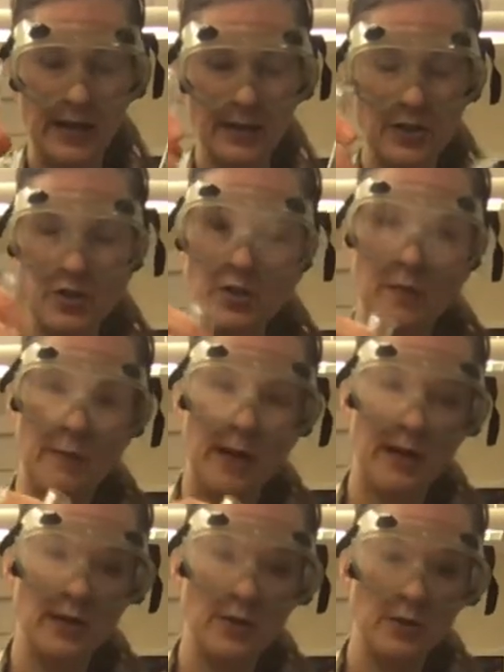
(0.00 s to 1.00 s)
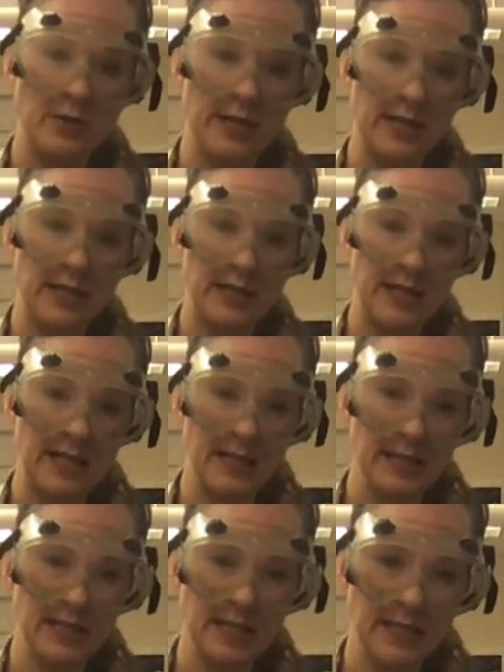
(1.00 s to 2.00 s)
into my newly
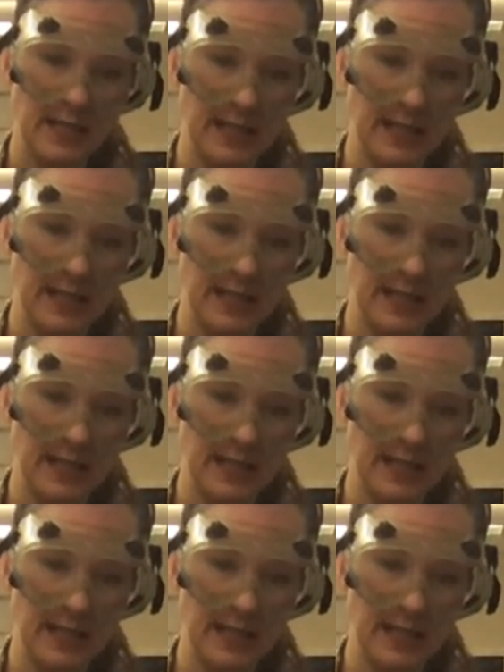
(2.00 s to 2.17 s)
cleaned